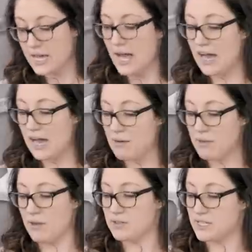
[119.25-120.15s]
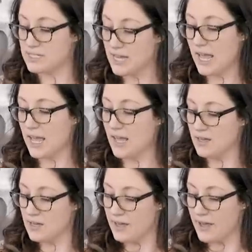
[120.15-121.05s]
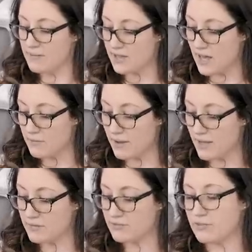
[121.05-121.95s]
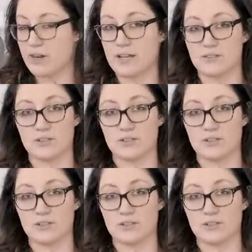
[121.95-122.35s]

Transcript: Um, and today I've got my friend the